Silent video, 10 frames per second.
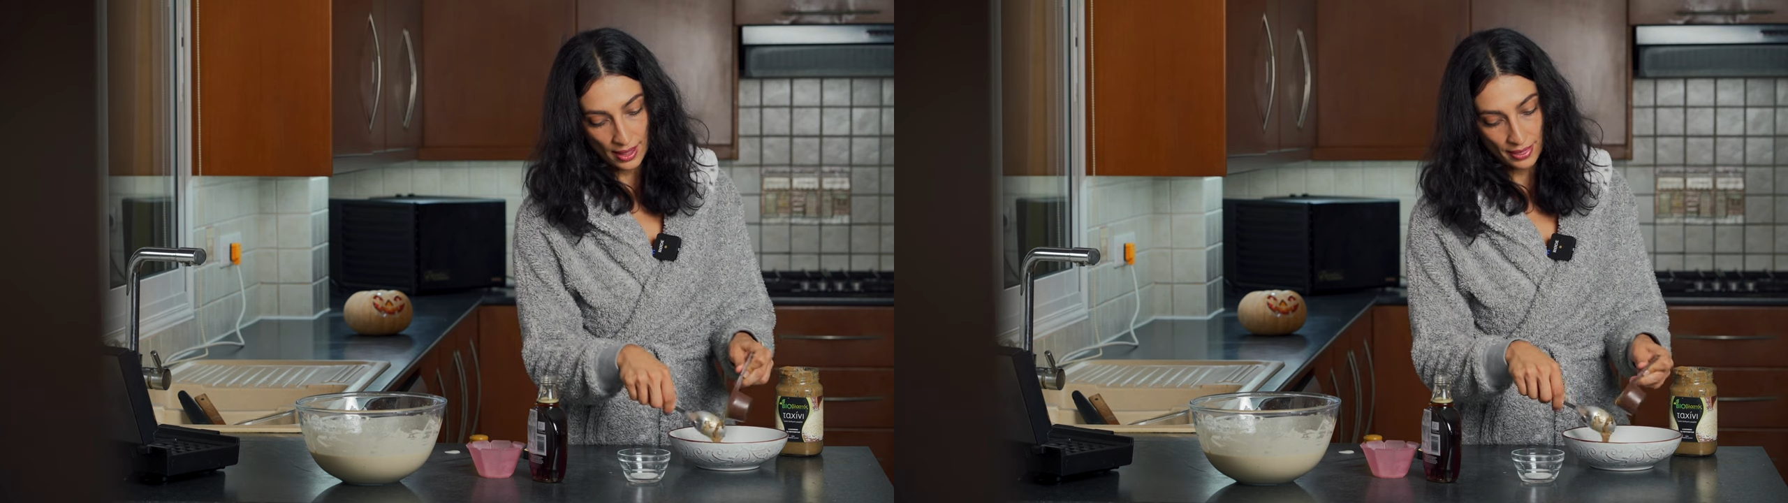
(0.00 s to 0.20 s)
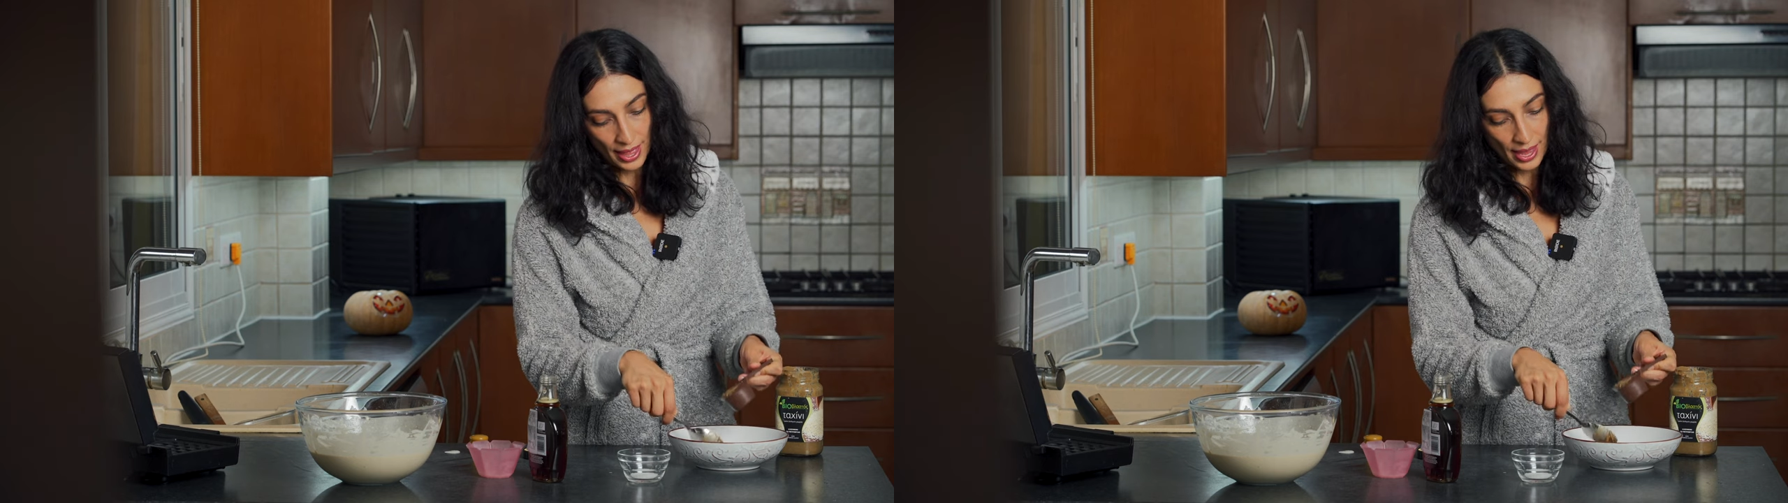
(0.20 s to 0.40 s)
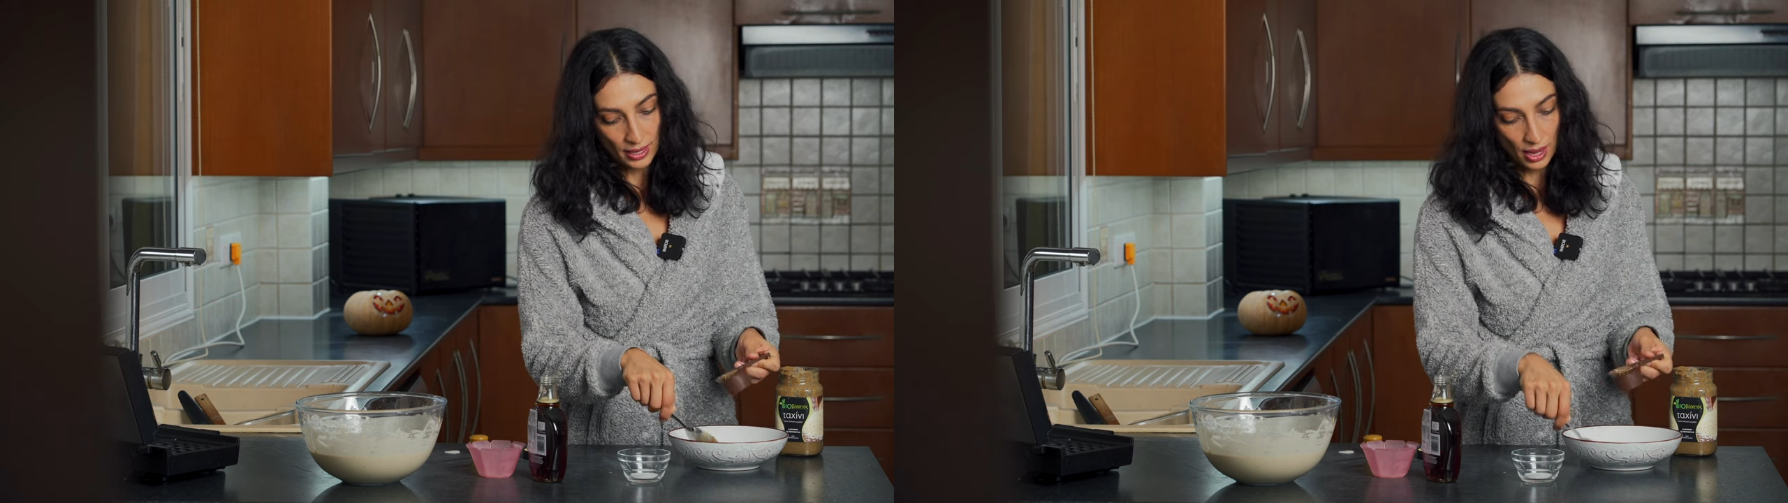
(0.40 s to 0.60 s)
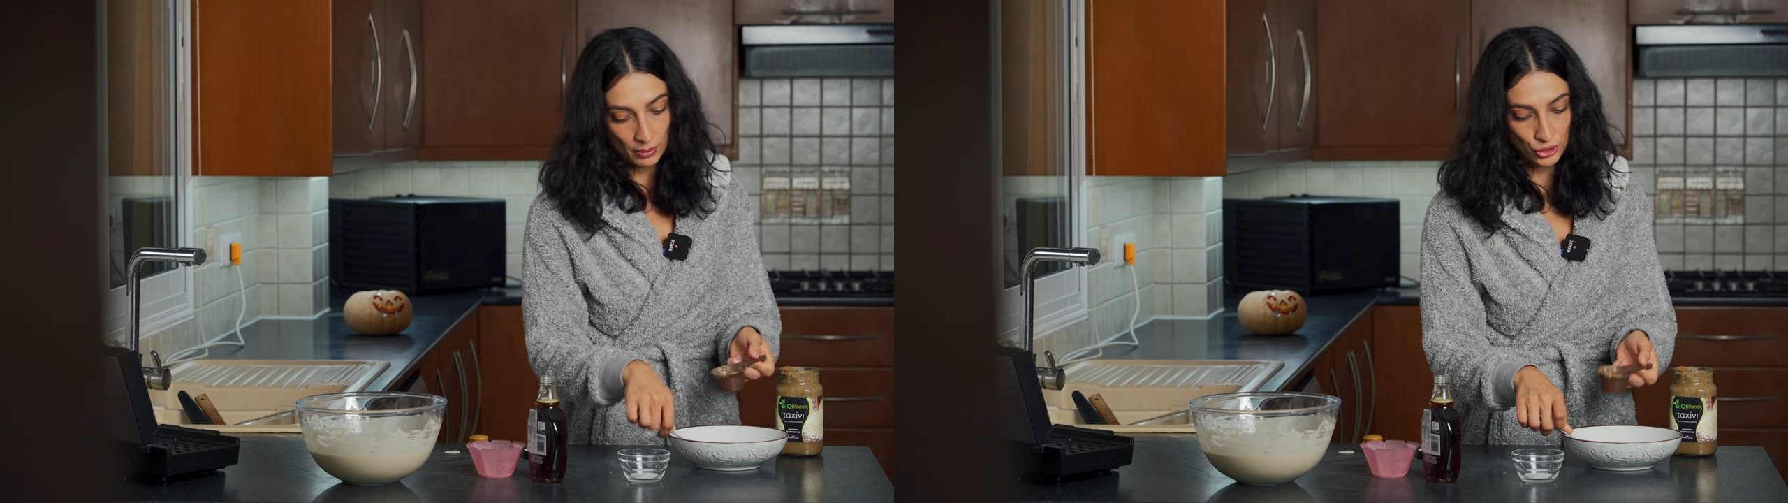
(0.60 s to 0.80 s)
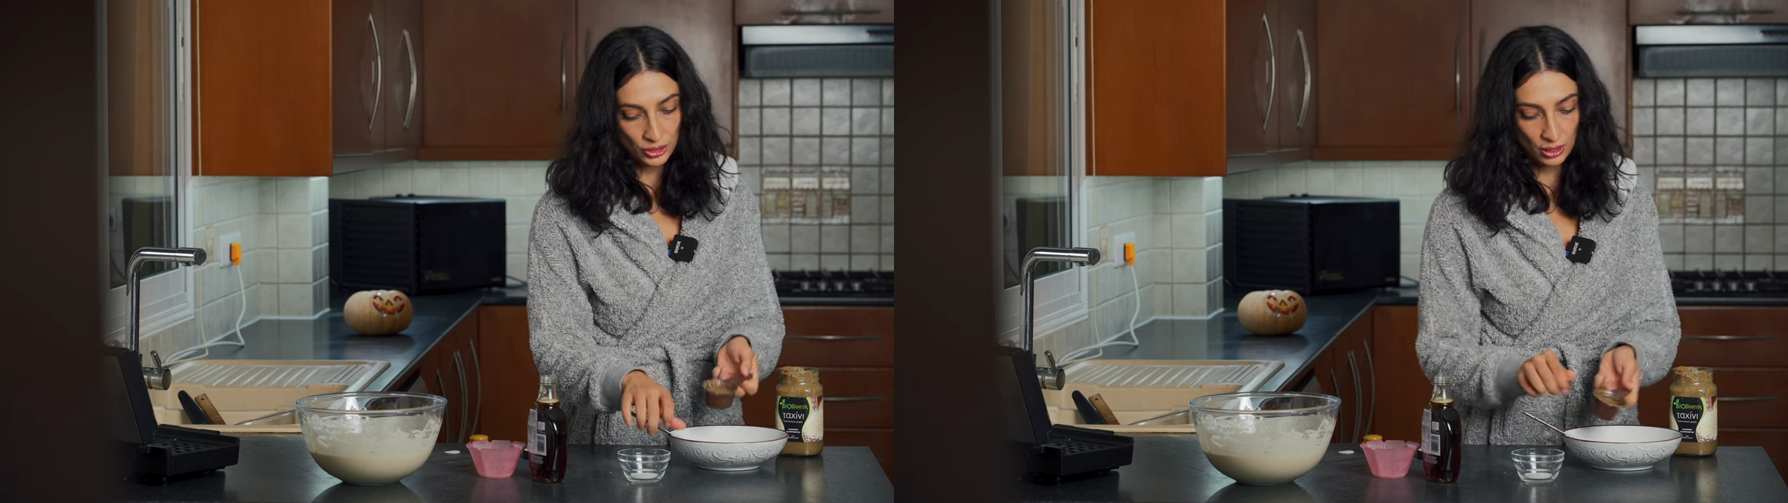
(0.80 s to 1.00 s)
And then
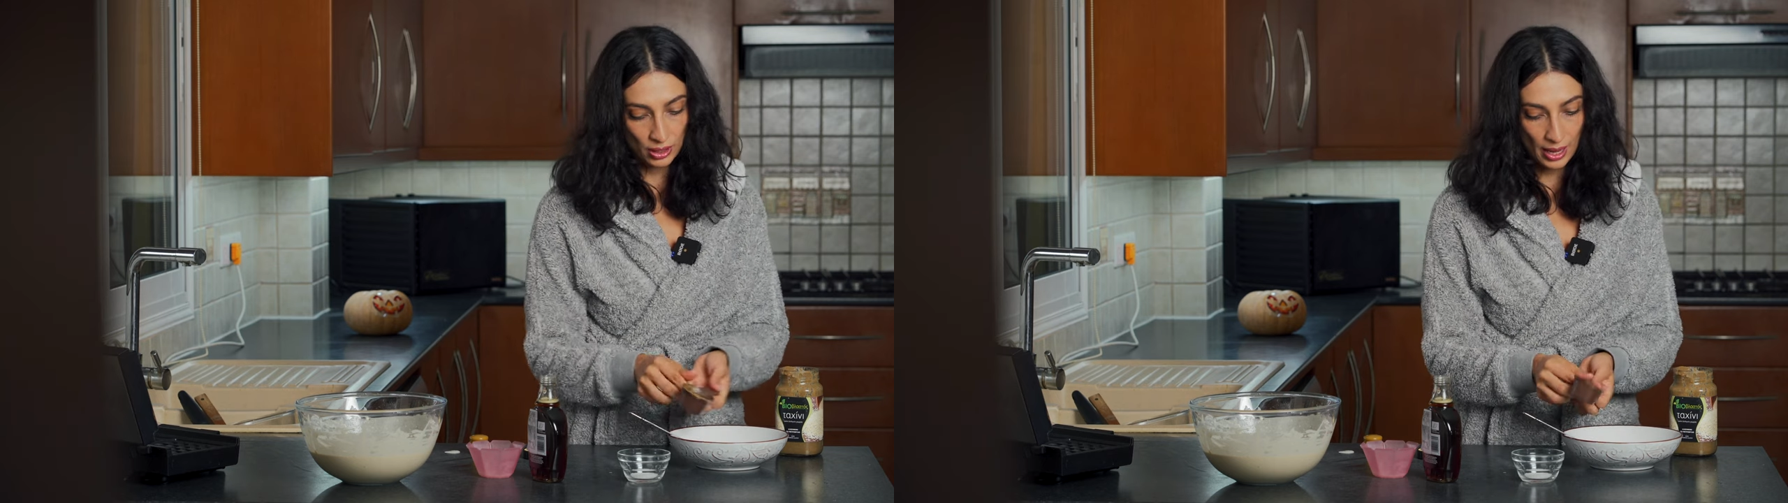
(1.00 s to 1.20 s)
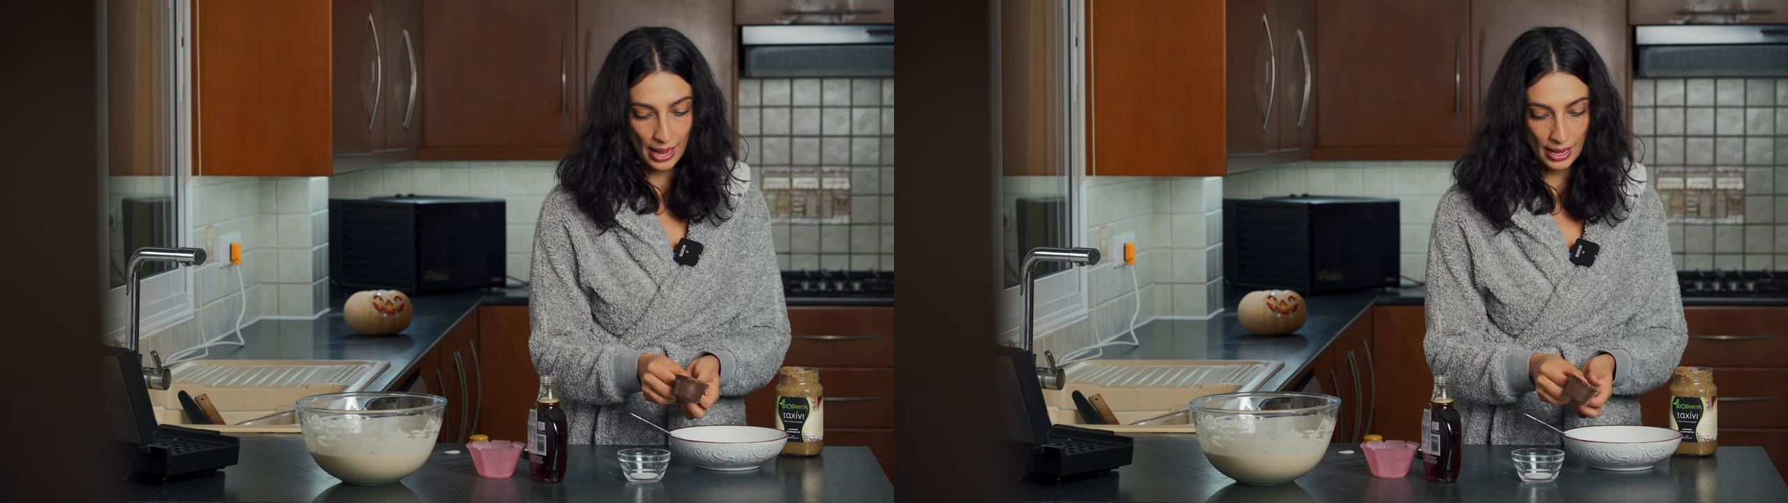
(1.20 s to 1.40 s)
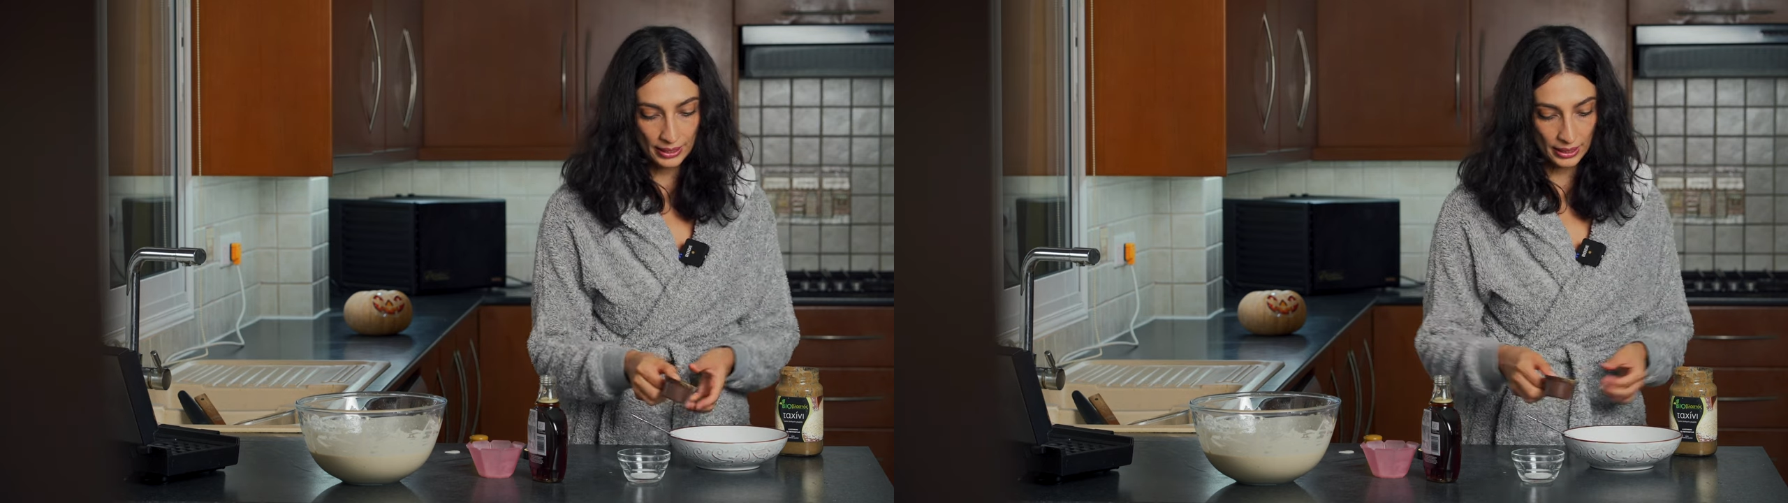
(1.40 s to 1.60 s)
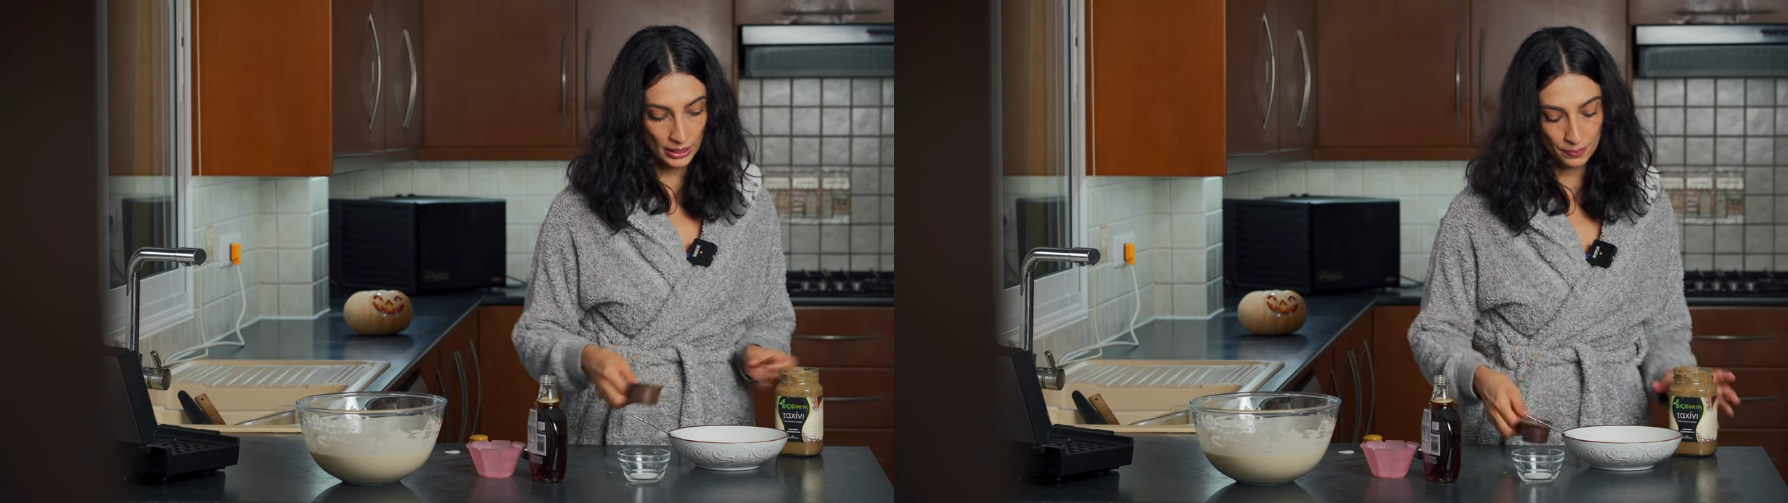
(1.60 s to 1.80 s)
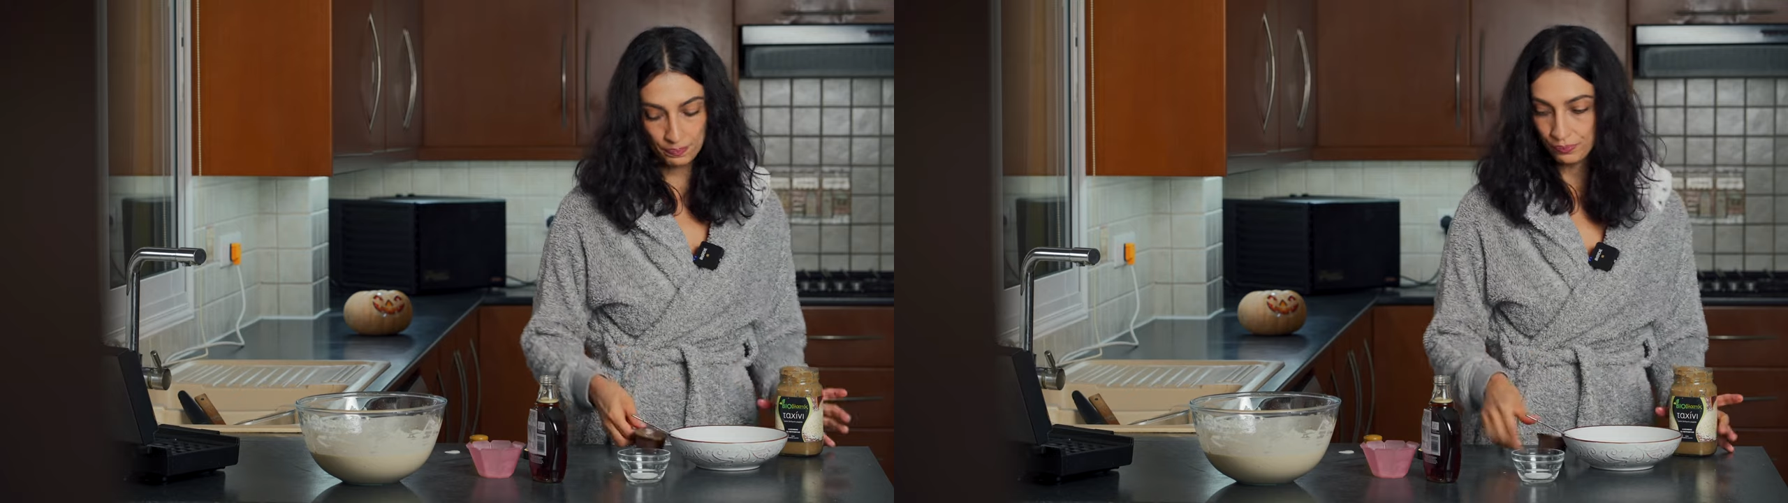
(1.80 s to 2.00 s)
I'm just gonna add
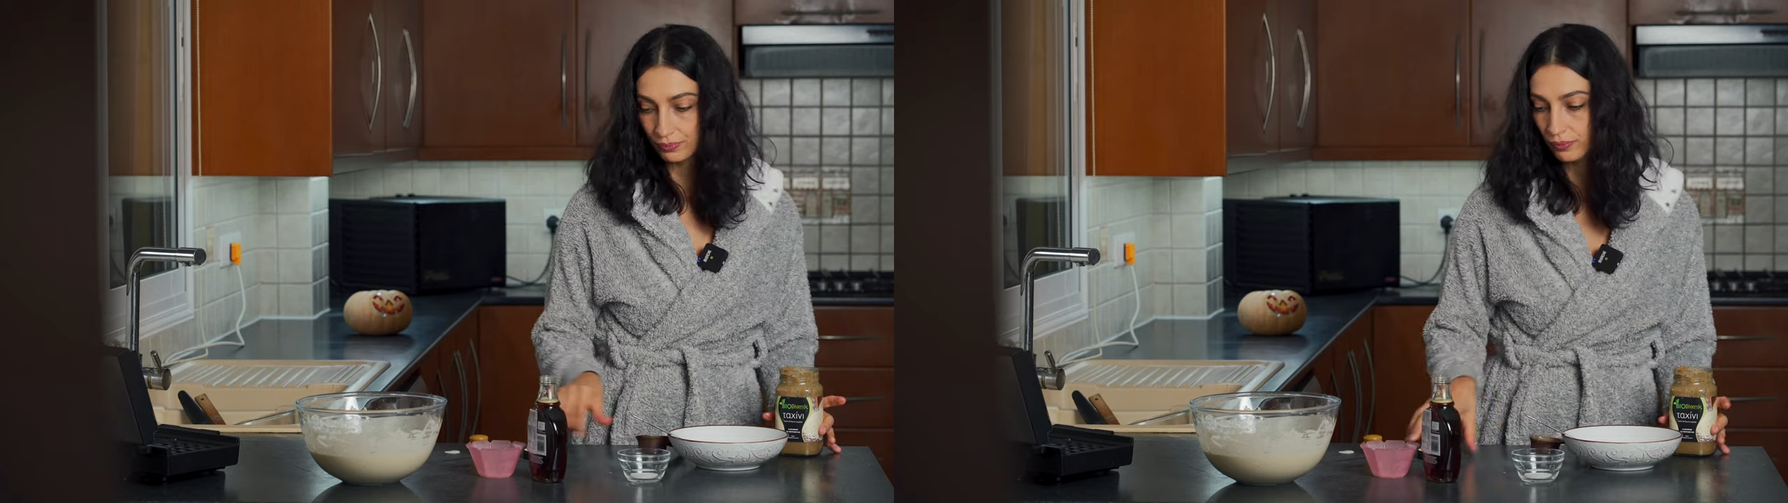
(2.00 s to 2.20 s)
in